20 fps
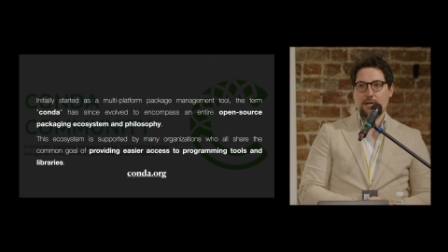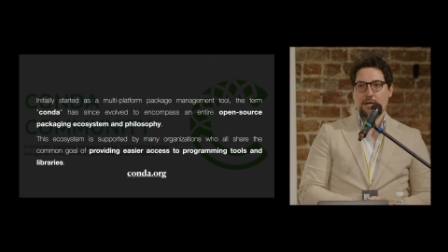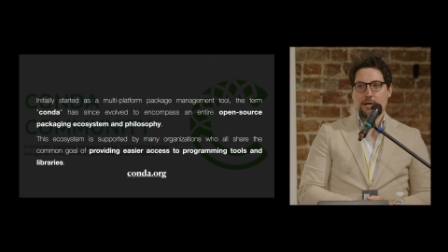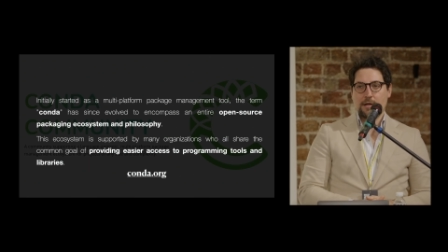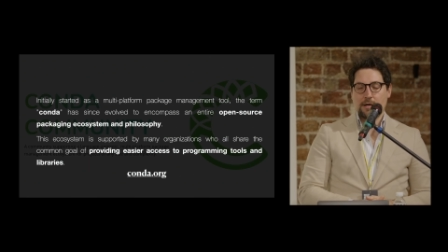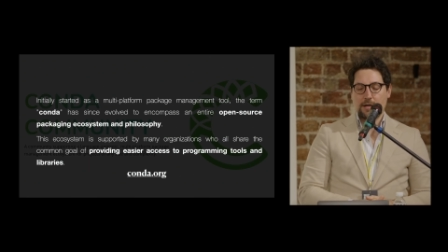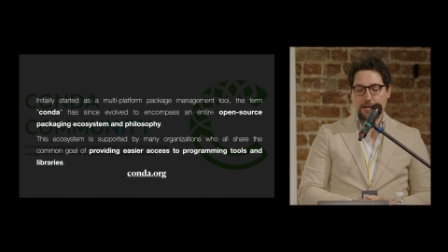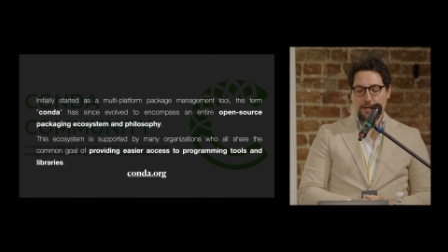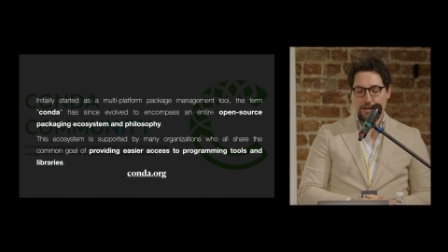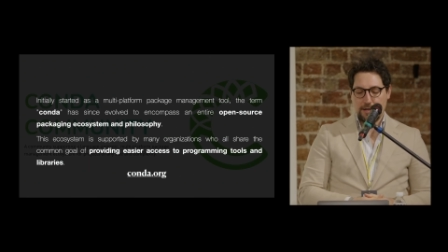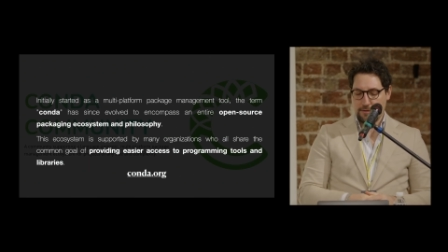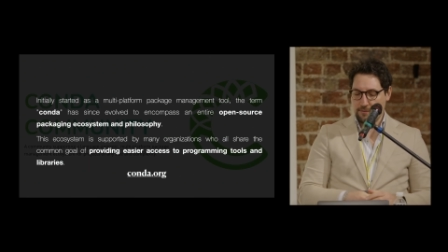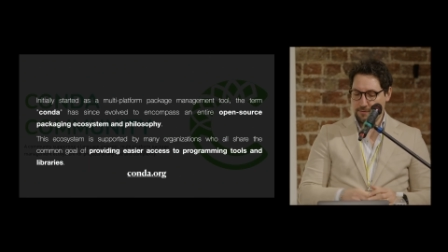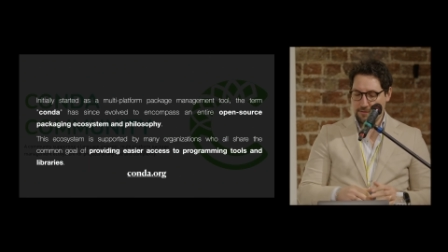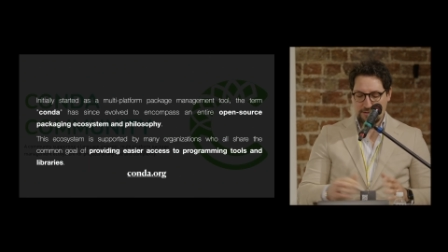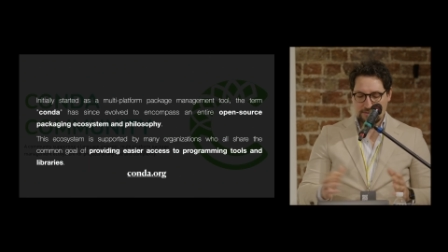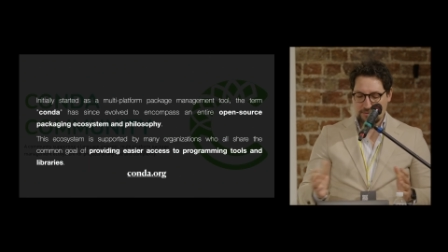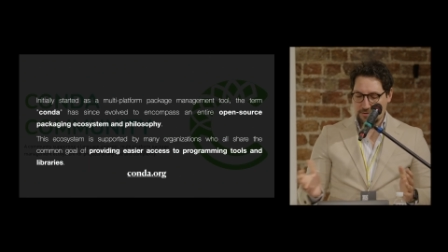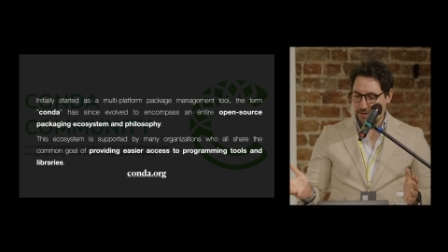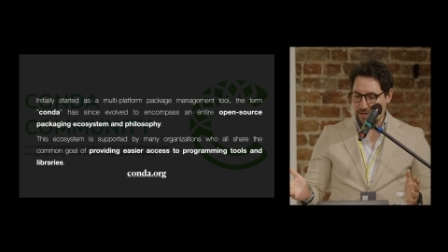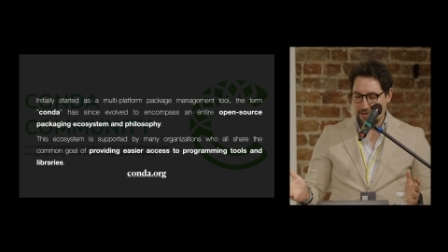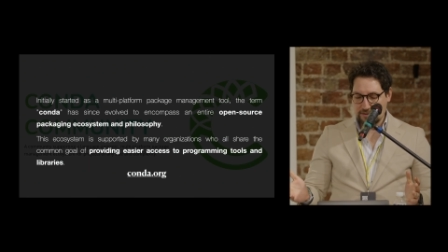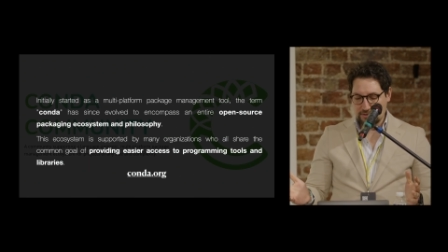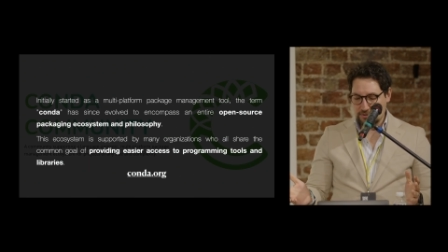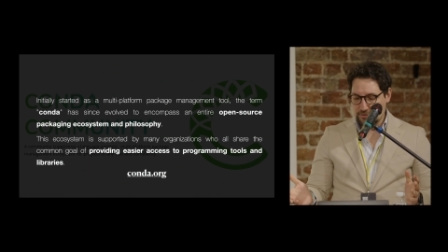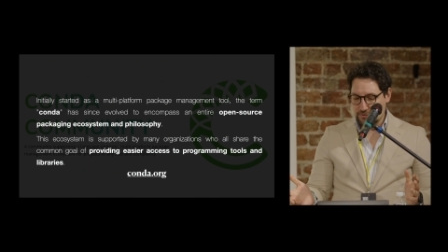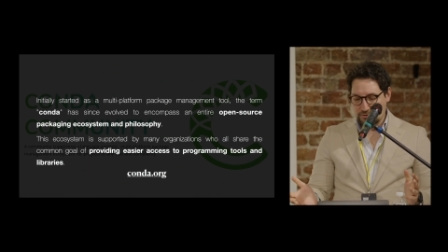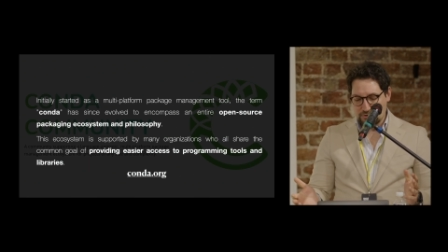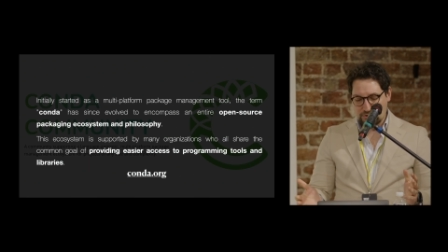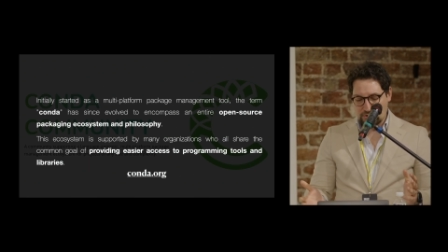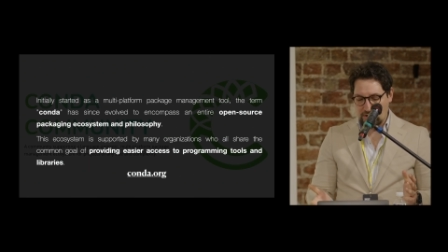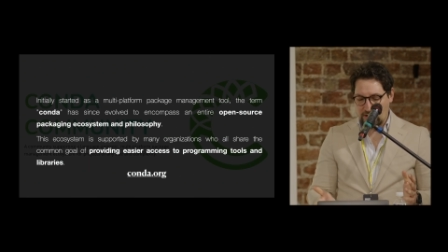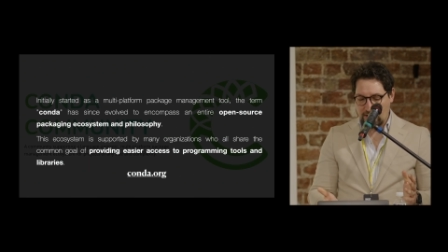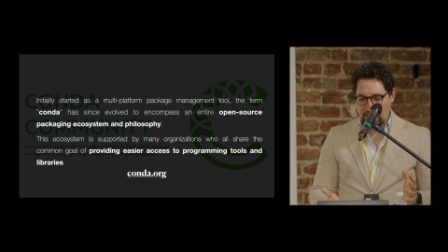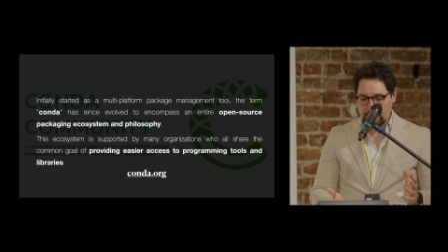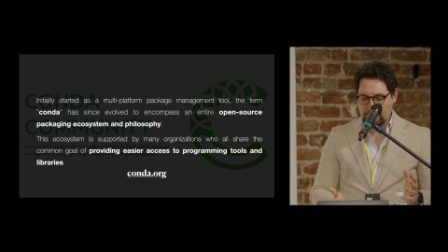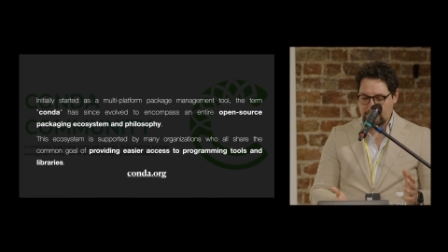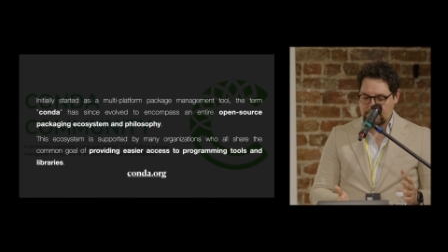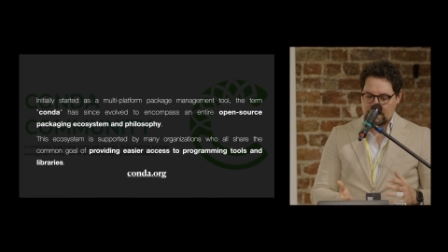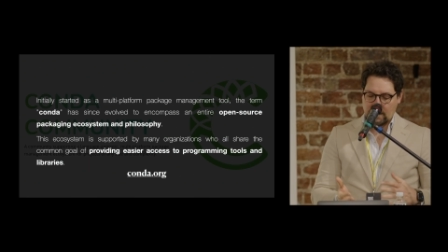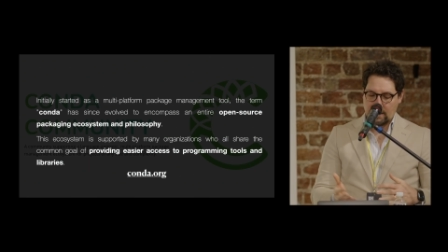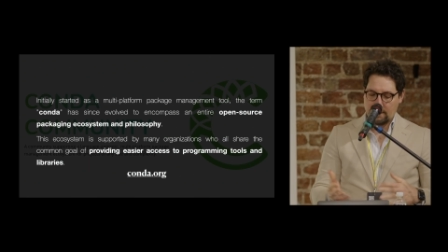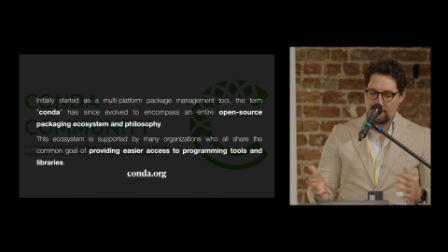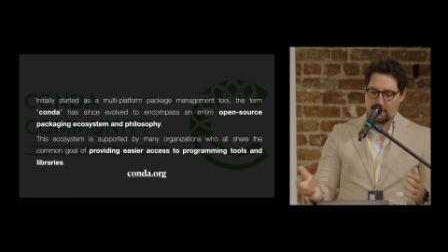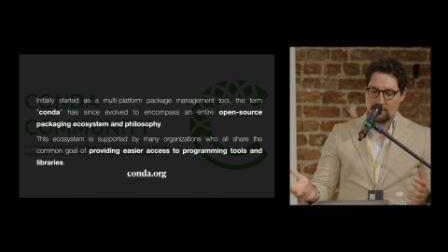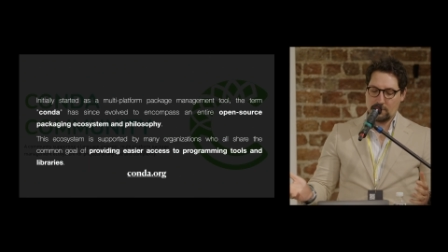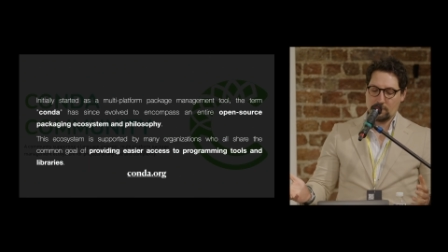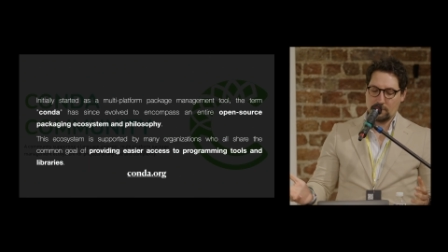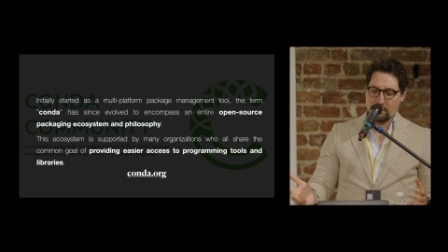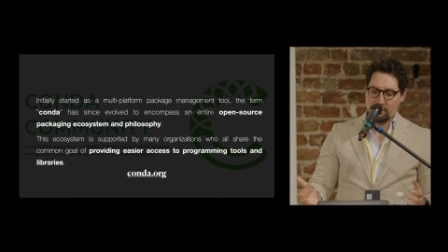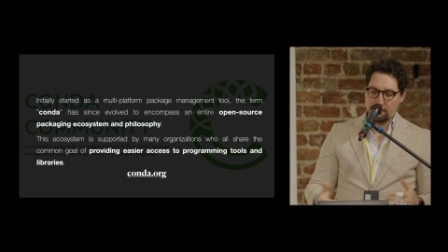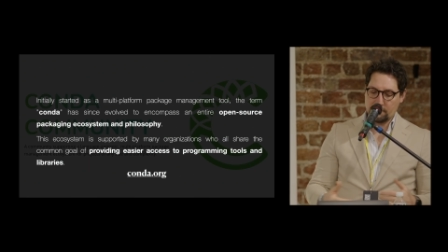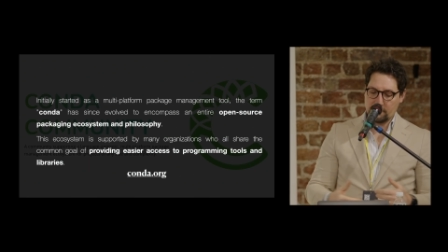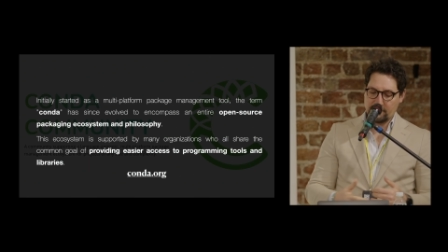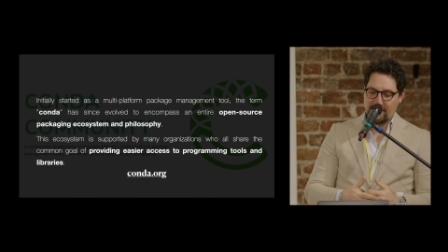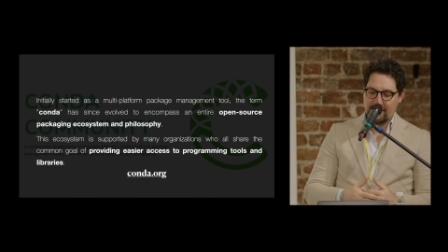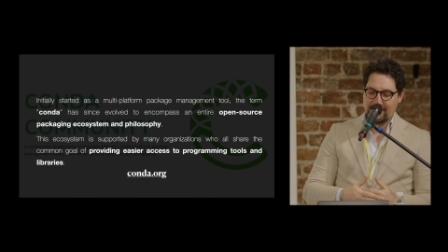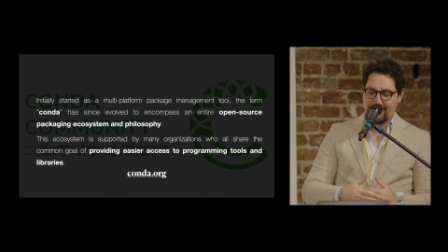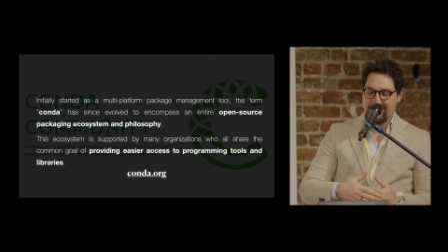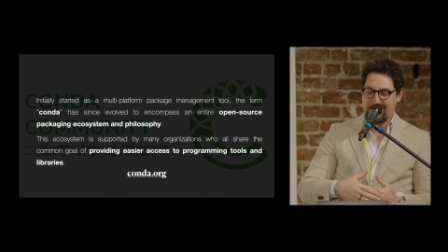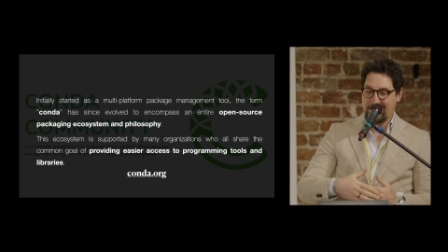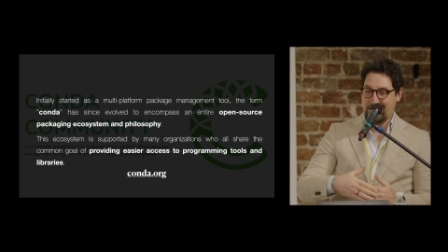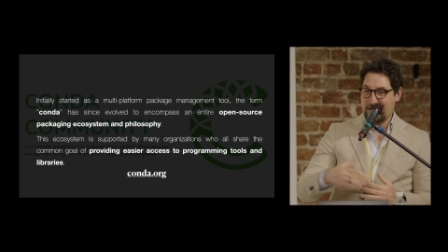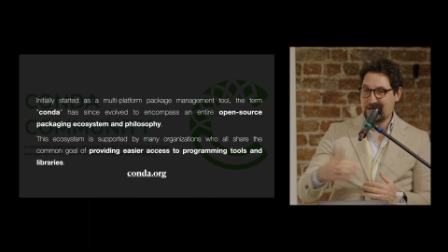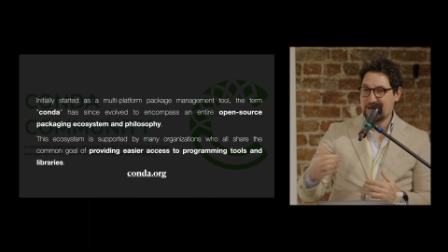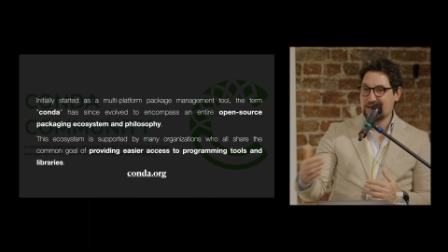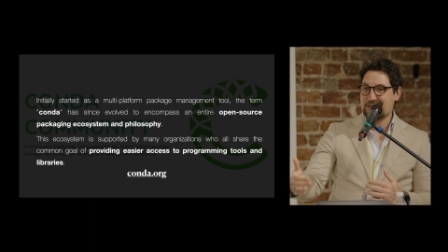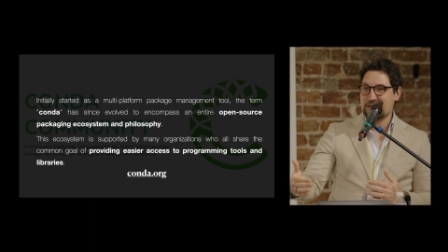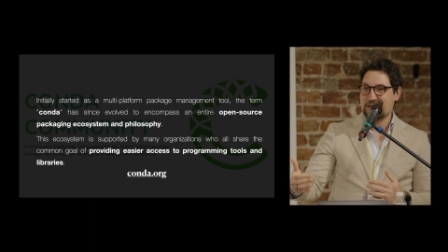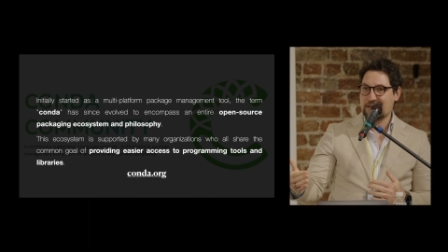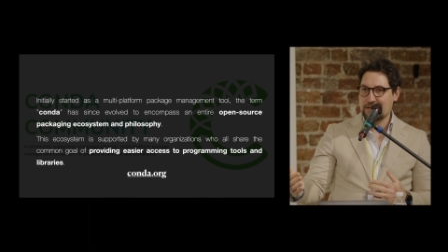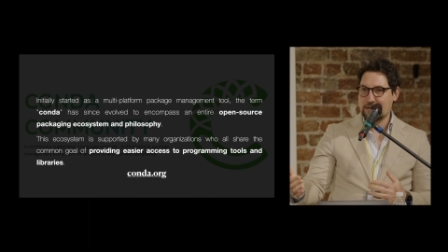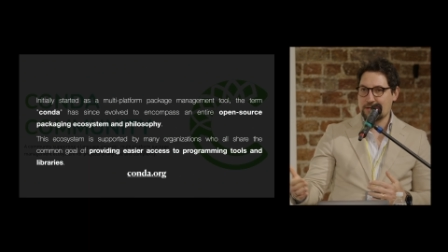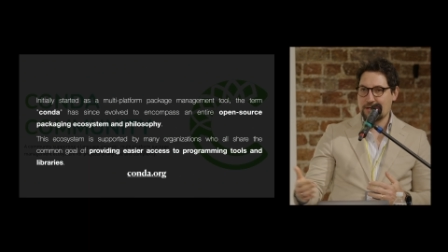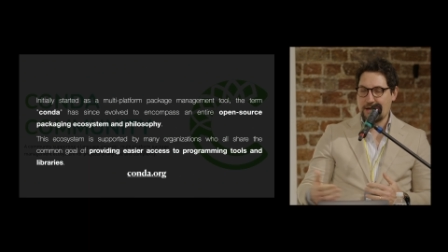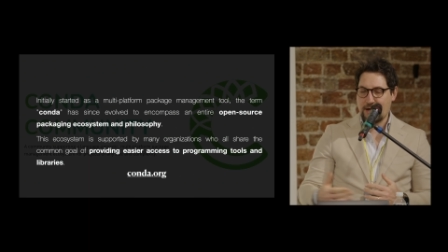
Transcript: and these organizations share the same goal of providing easier